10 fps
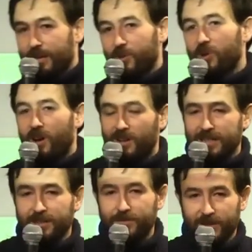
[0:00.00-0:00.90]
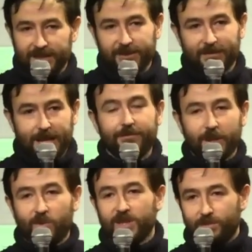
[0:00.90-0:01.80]
you a context for this, if there
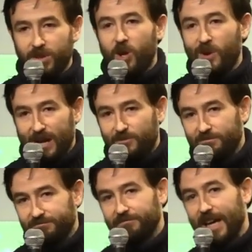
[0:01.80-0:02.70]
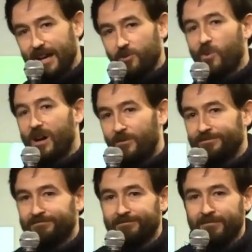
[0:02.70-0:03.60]
was a blowout at a well
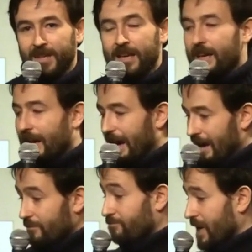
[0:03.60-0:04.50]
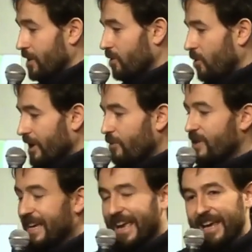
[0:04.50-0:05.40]
at Bay du Nord, it would
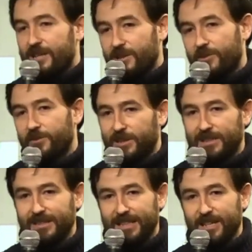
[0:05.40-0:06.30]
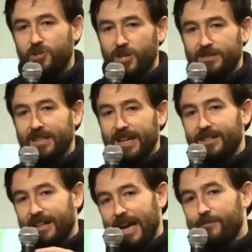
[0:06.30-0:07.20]
take 18 to 36 days just to get
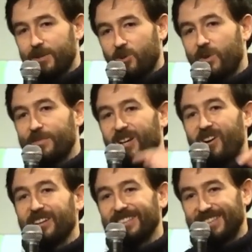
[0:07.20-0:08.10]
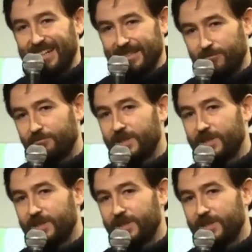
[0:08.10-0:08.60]
the capping equipment on site to